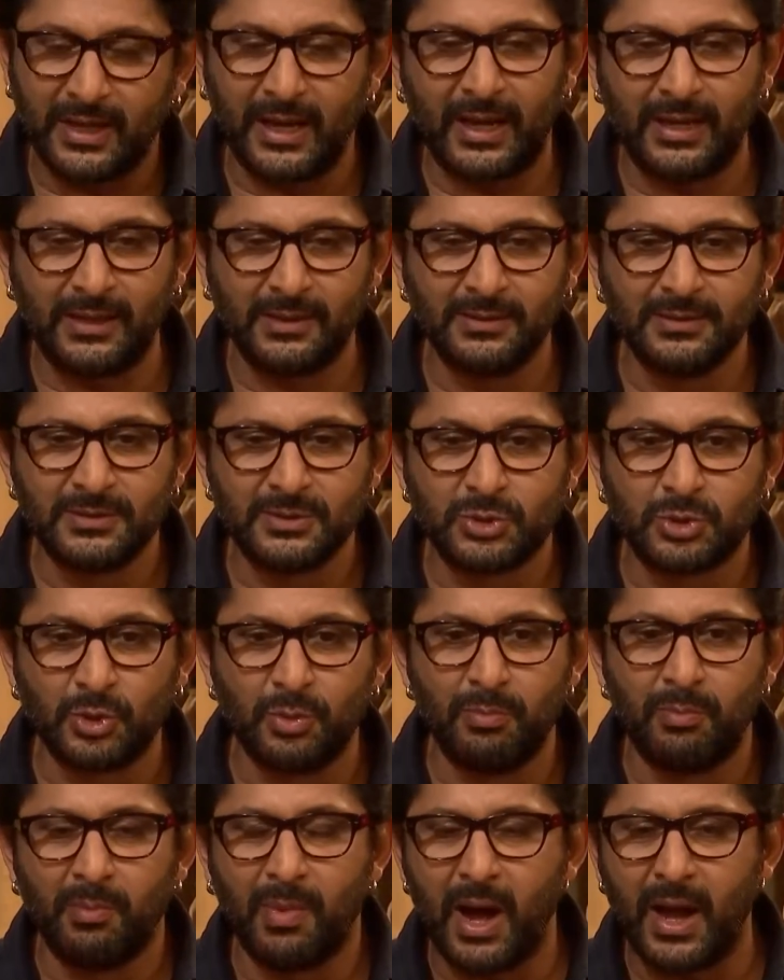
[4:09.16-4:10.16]
And so
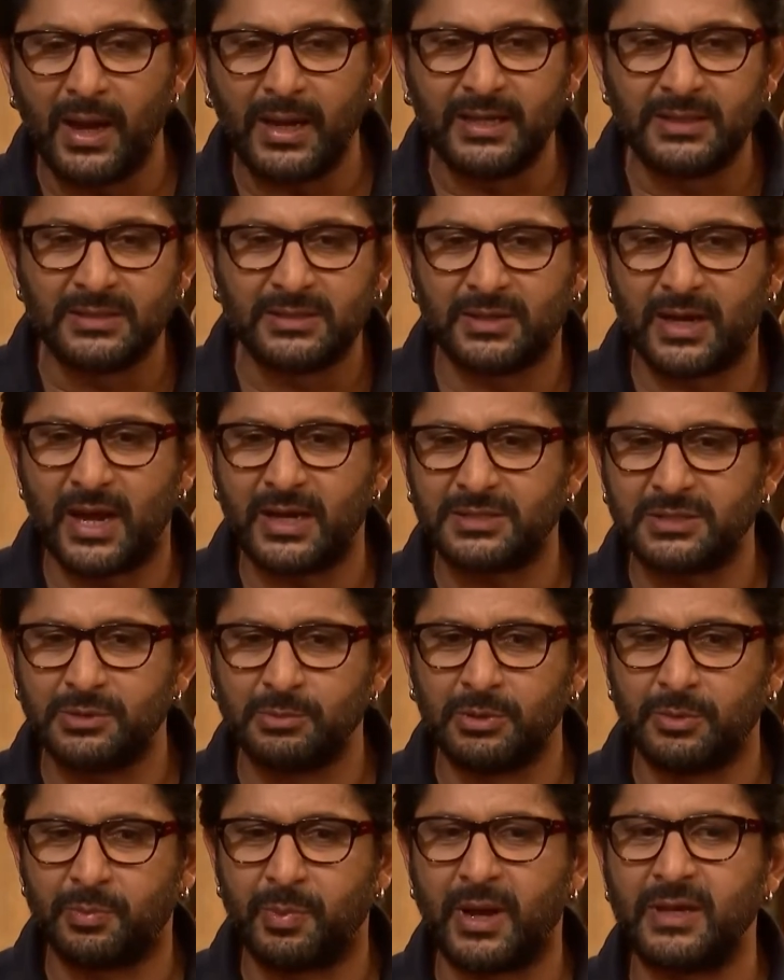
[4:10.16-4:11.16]
my interaction
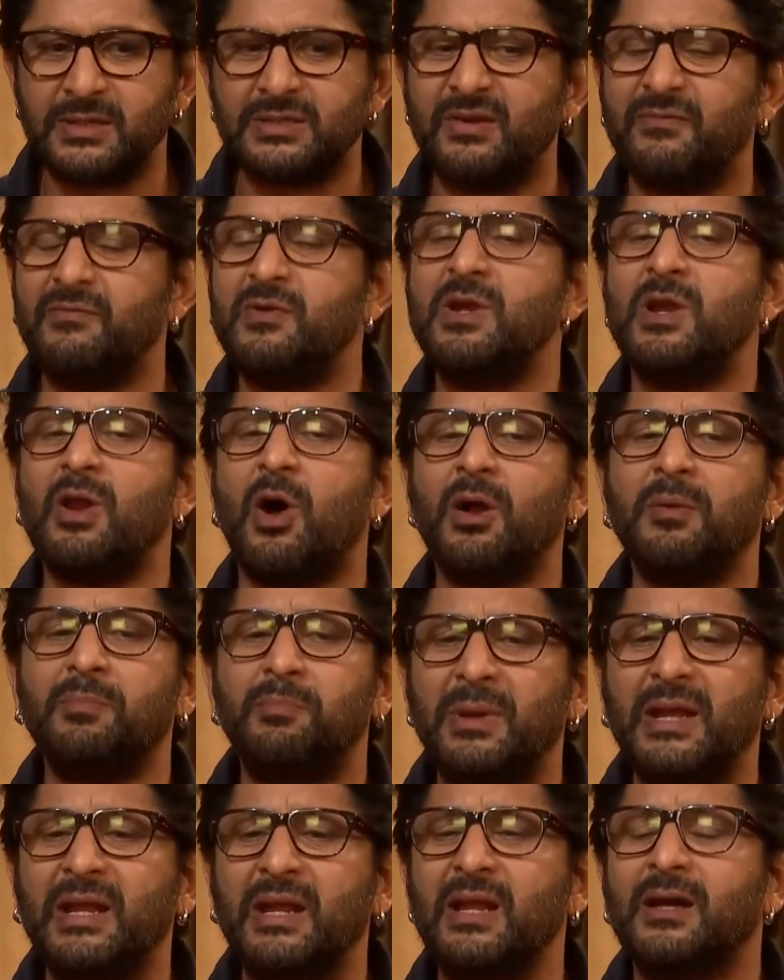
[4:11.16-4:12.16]
with parents have not
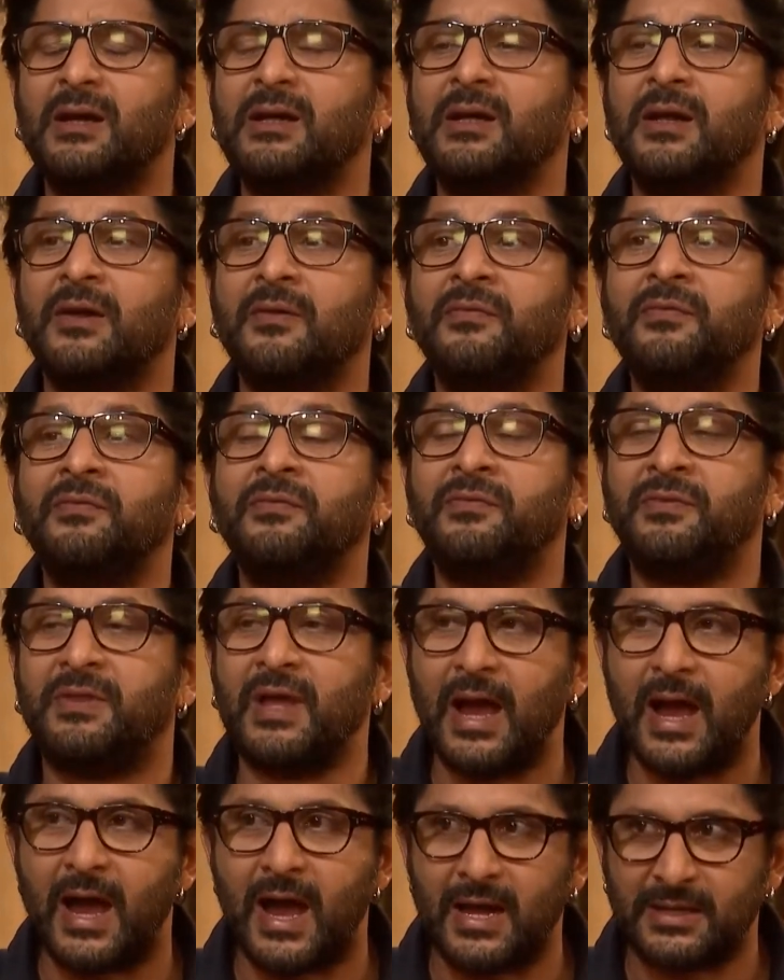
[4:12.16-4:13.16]
been
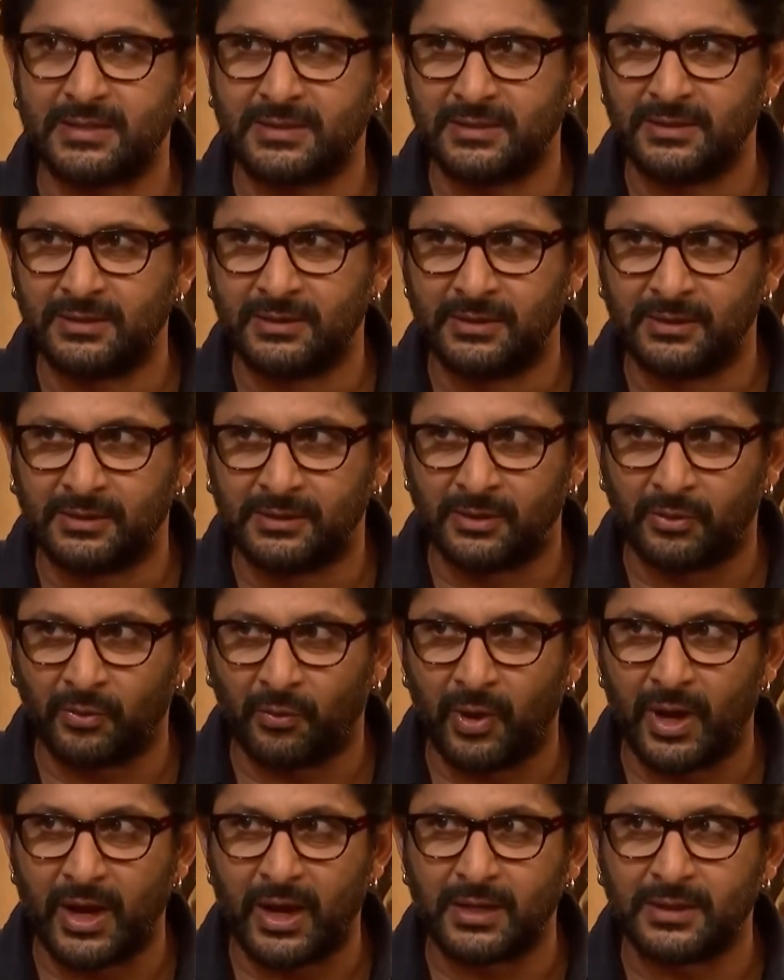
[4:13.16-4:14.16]
that
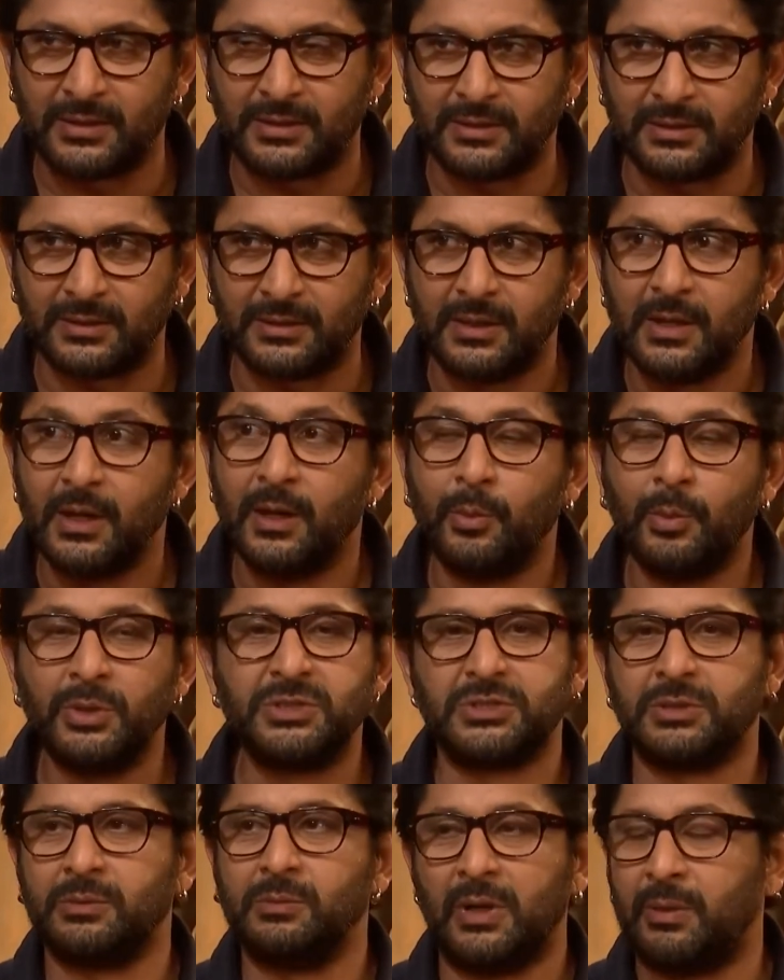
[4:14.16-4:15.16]
great,
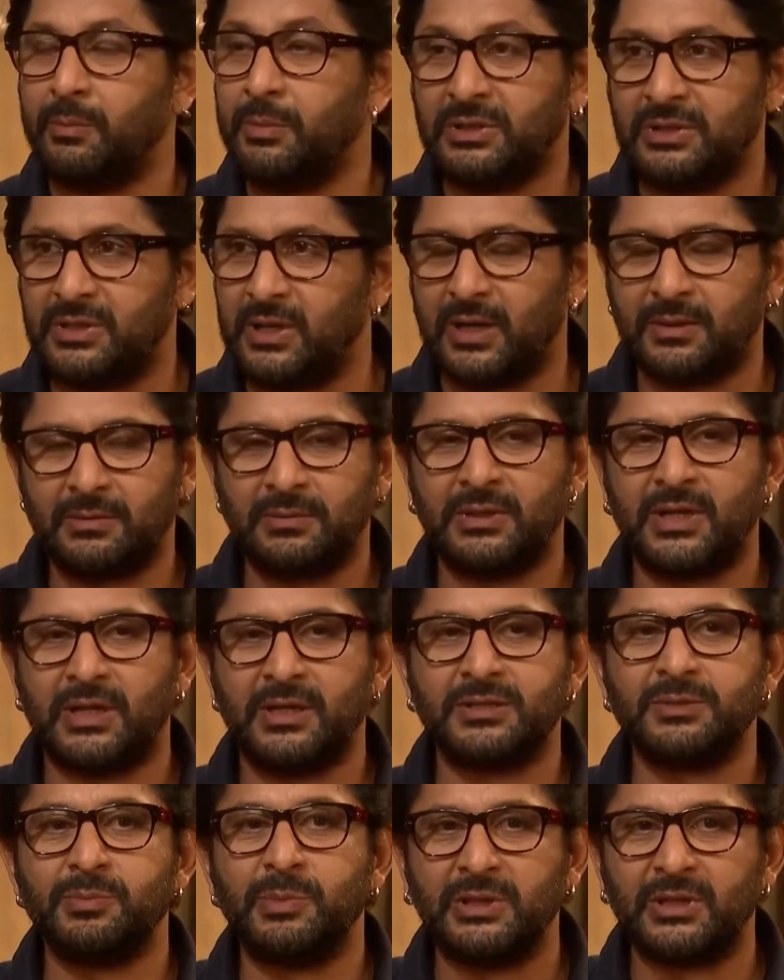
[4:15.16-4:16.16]
which I mean, that, that
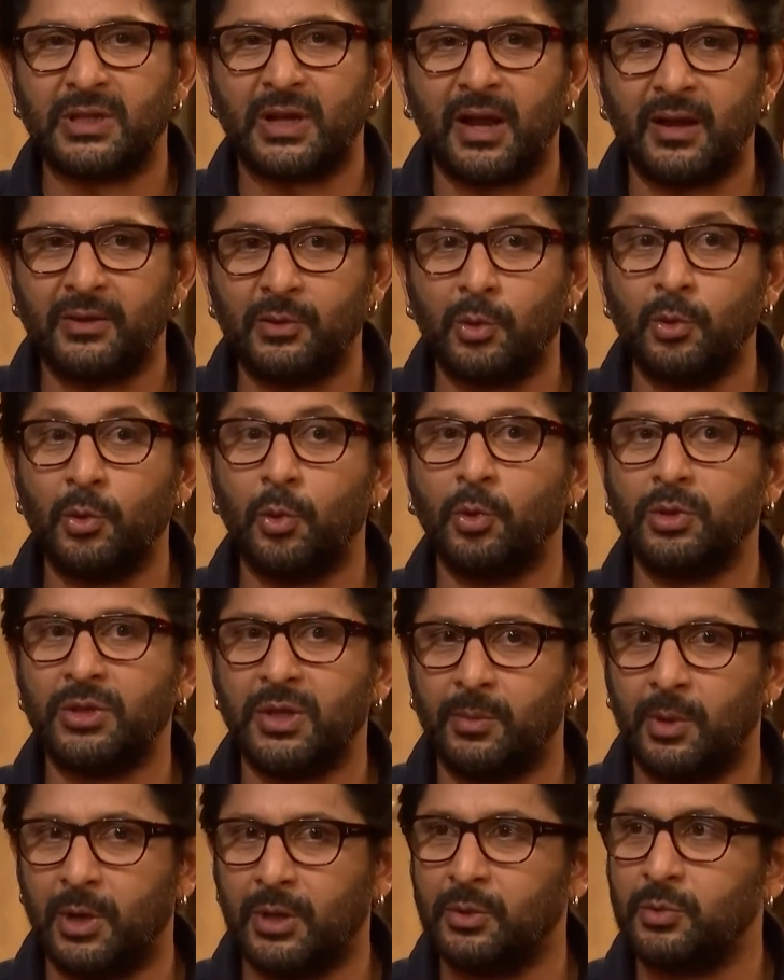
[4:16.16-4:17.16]
doesn't mean that I don't know
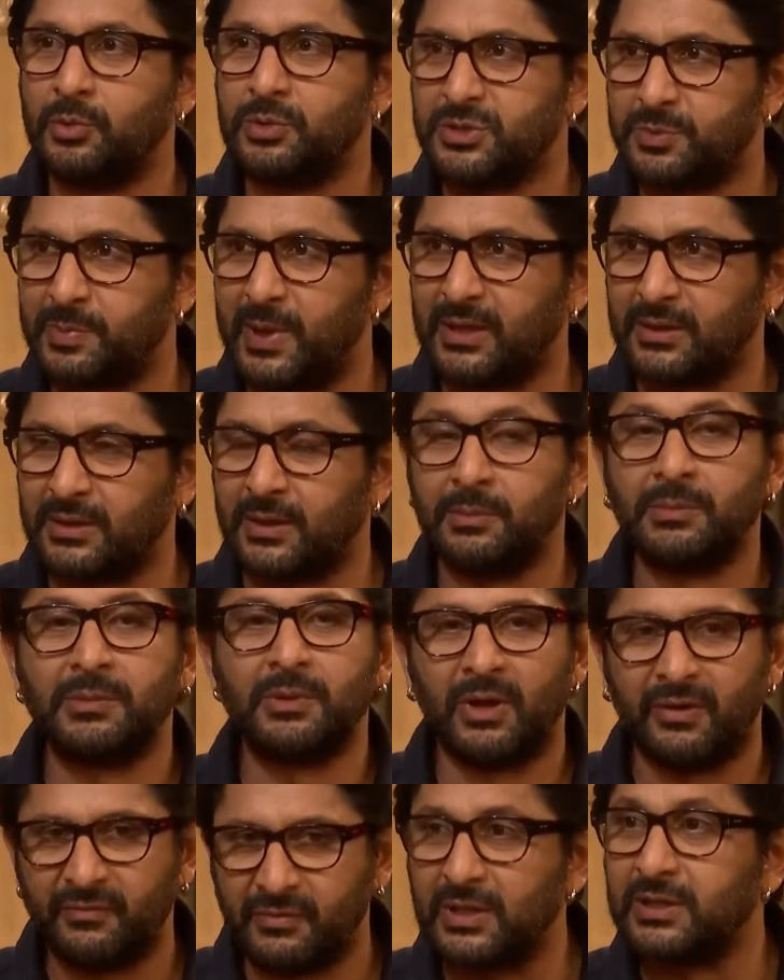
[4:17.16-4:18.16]
them, I don't respect them. No,
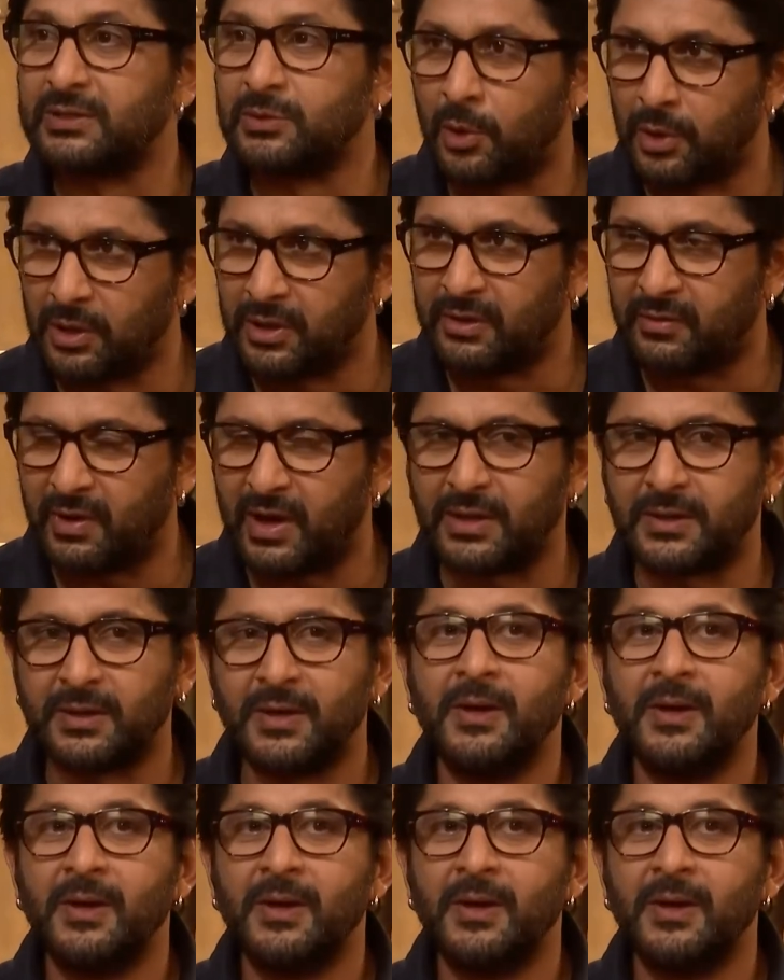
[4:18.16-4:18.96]
everything all great.